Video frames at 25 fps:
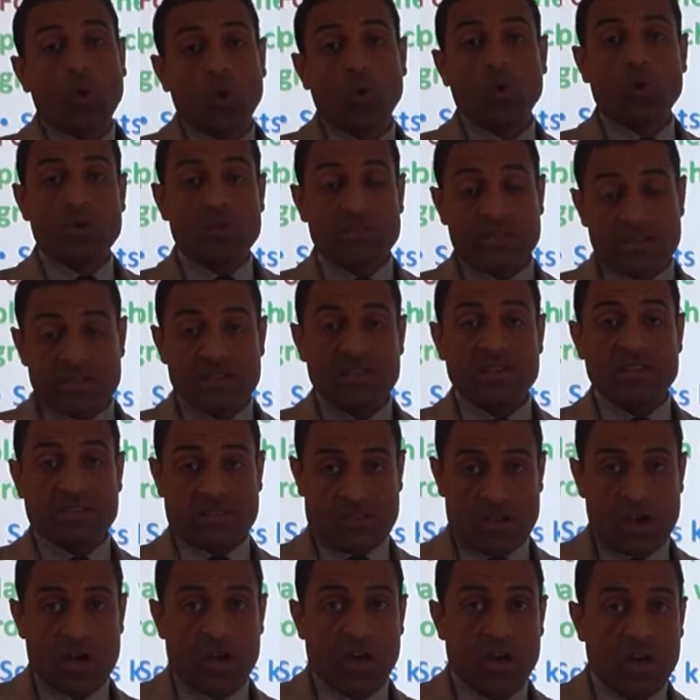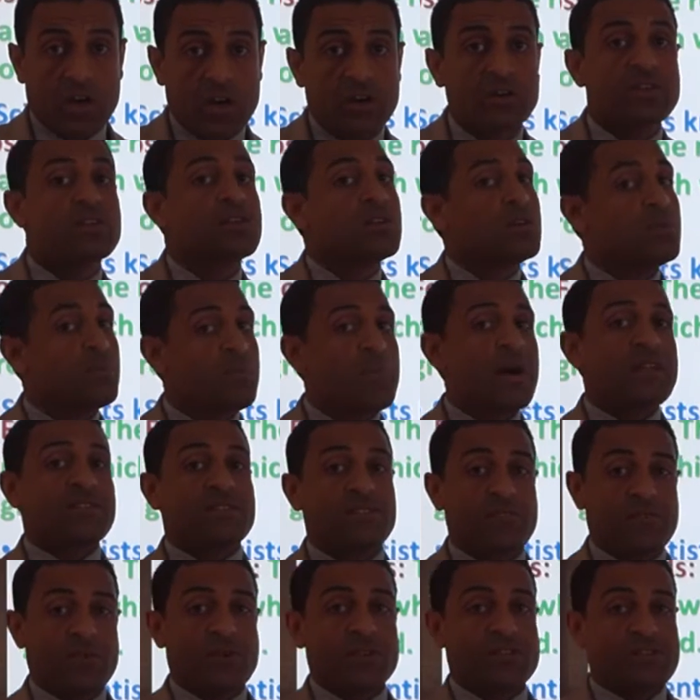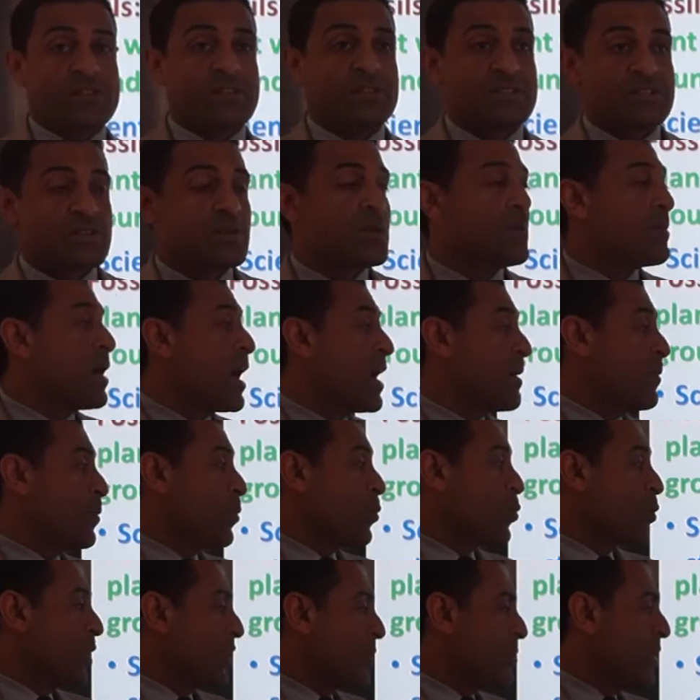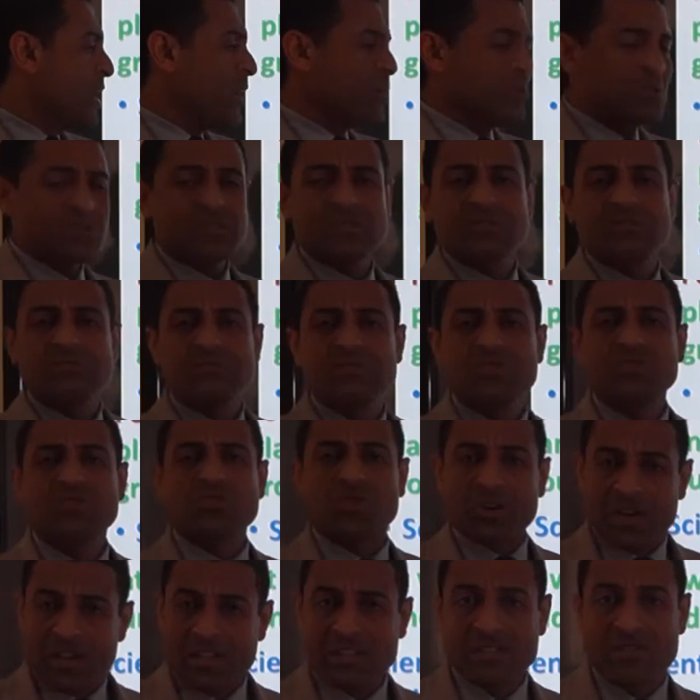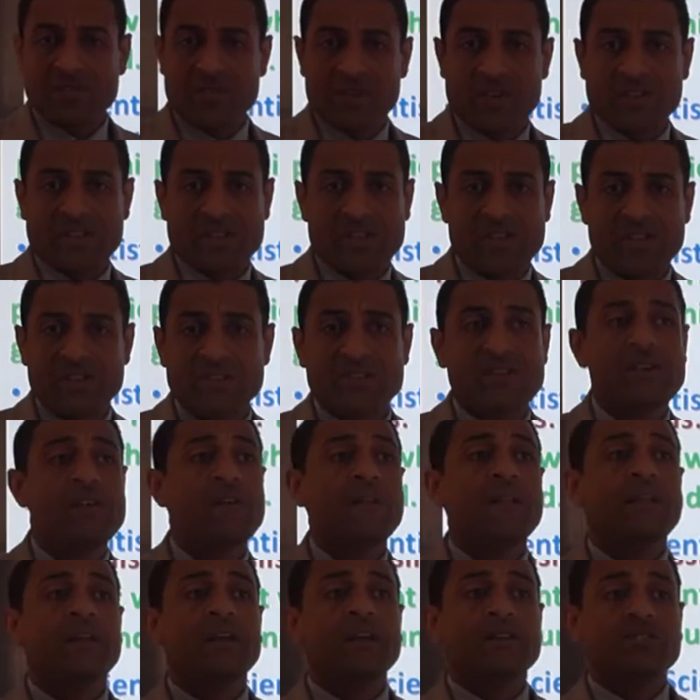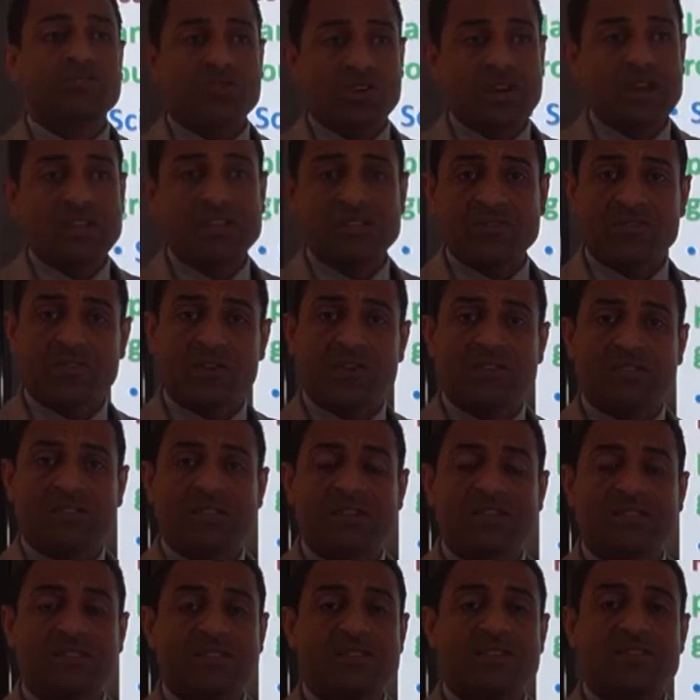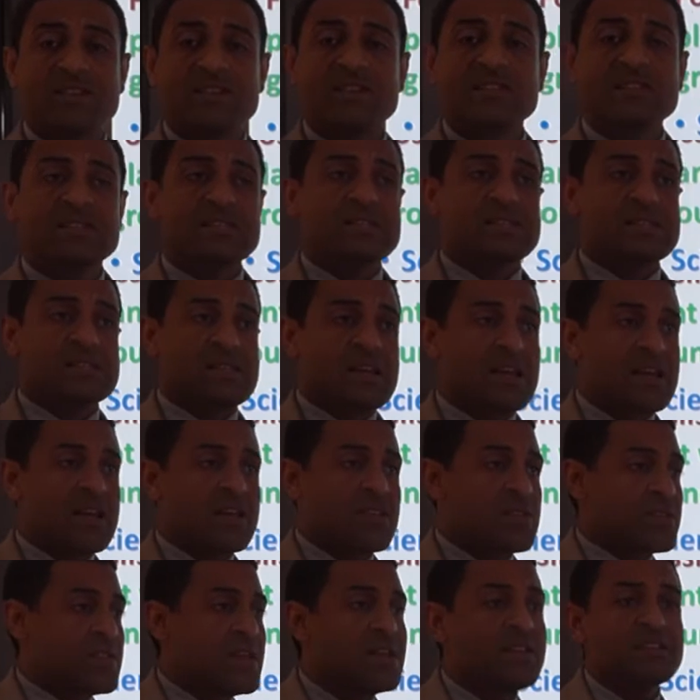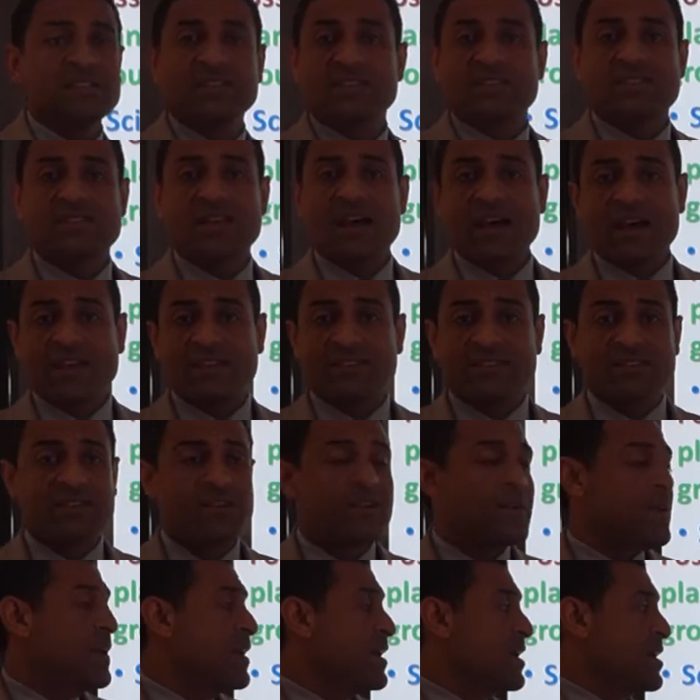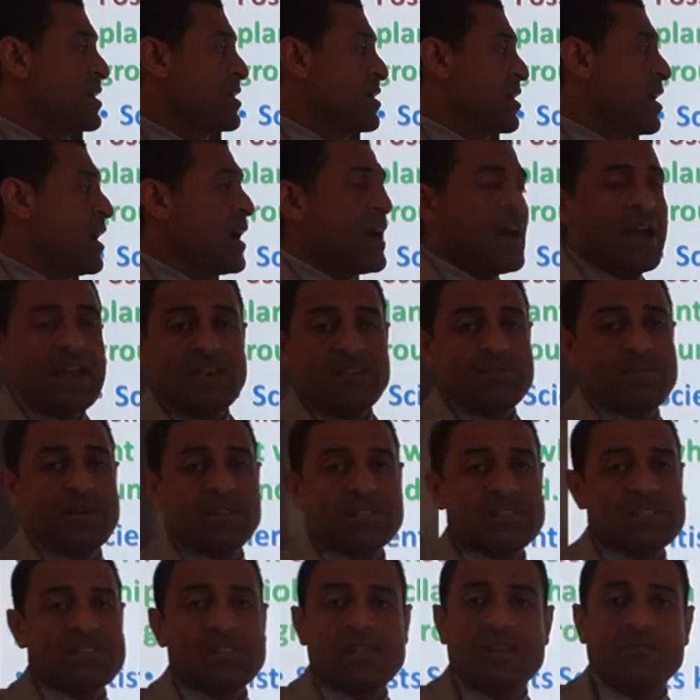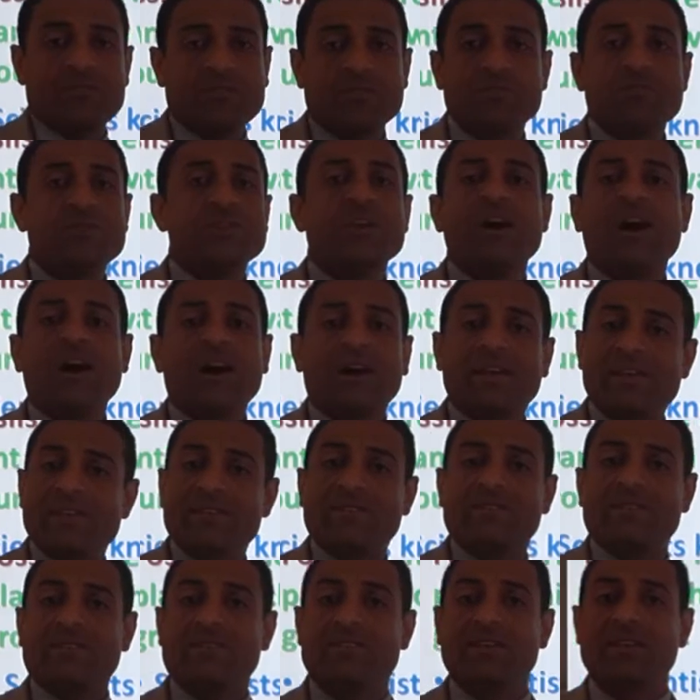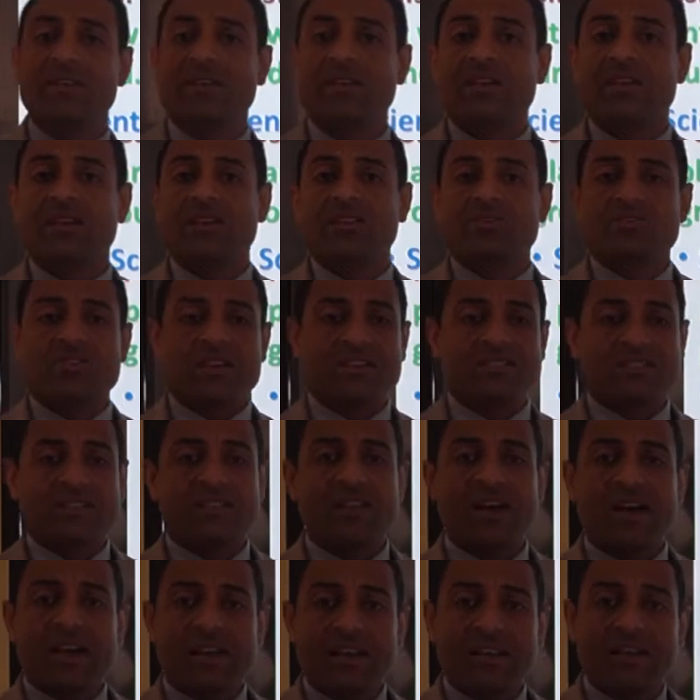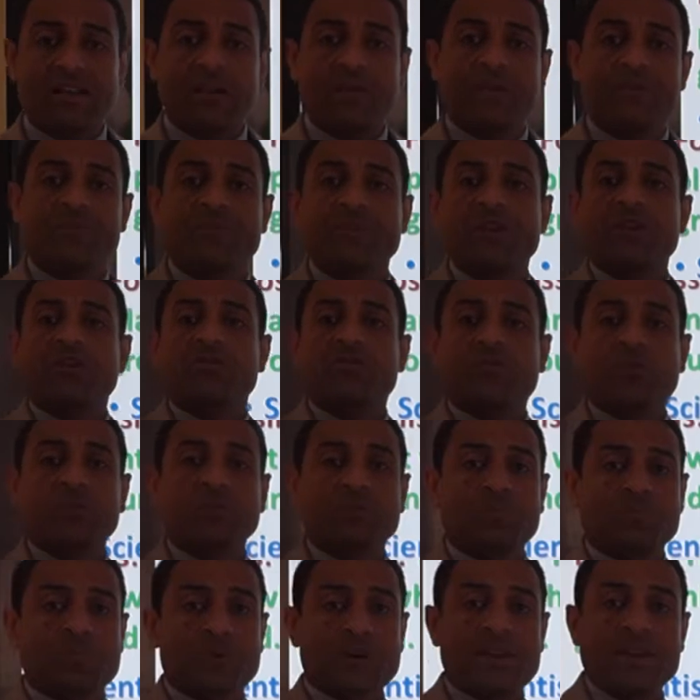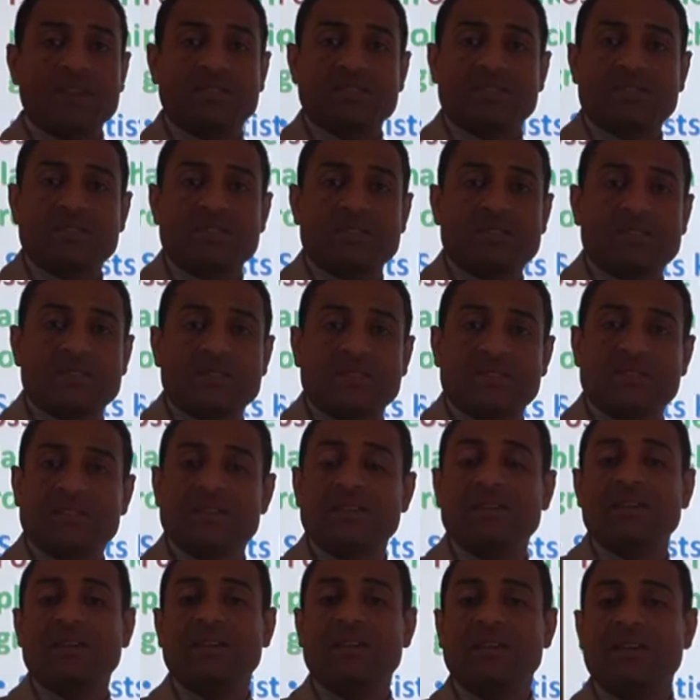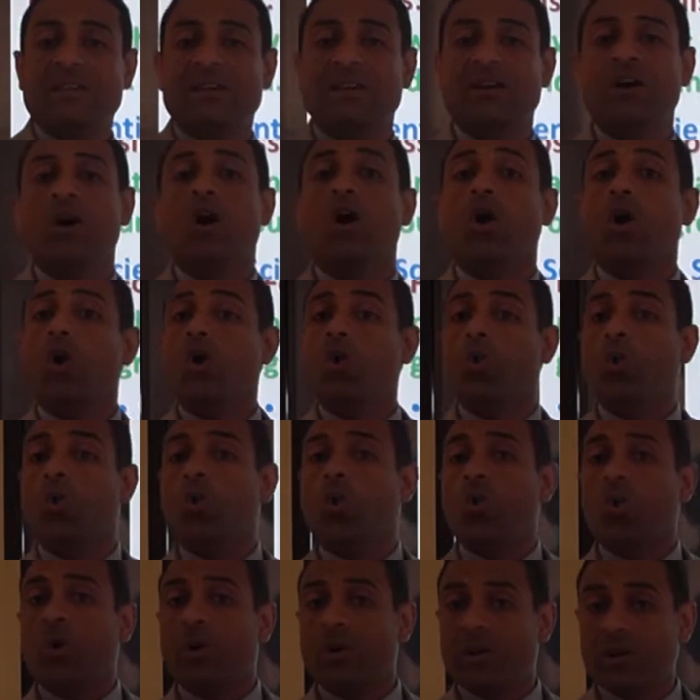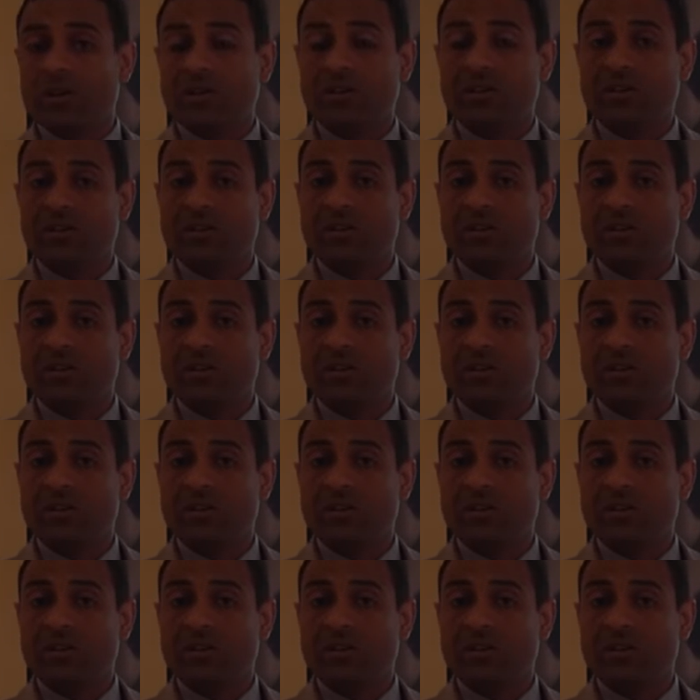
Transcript: All these are body fossils. And what about trace fossils? Trace fossils, these things that animals left behind, just like footprints or